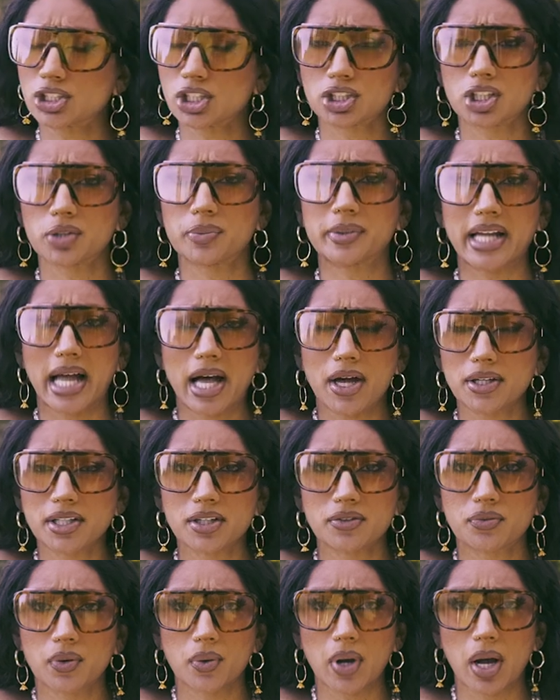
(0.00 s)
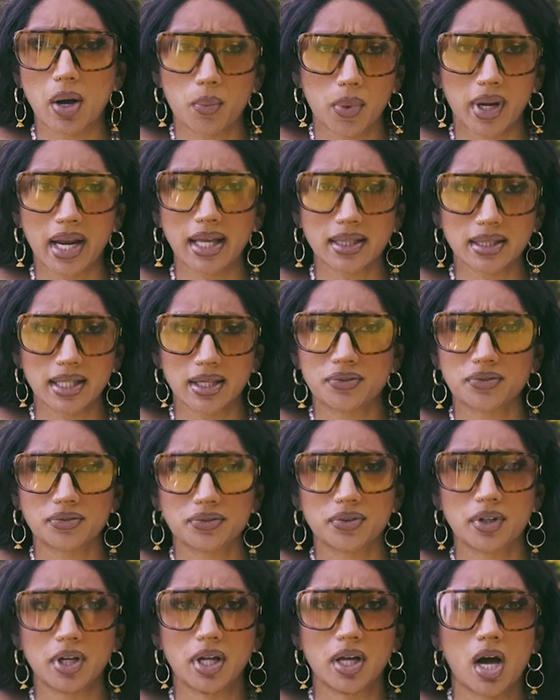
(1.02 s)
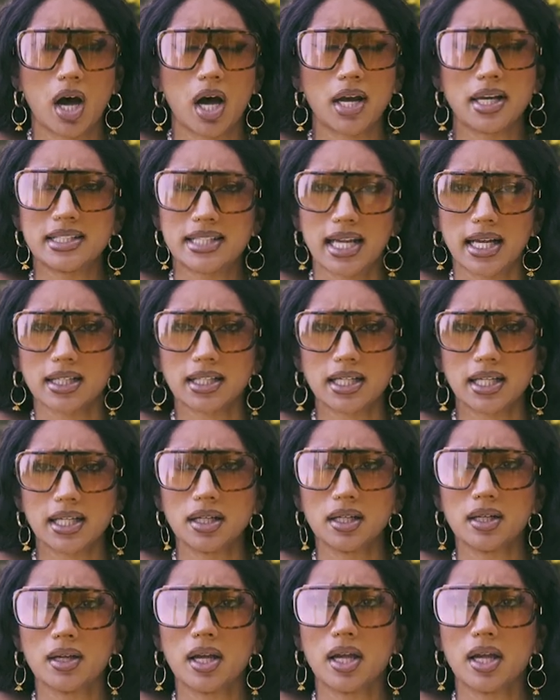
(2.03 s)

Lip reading: just the reality of what I live on a daily.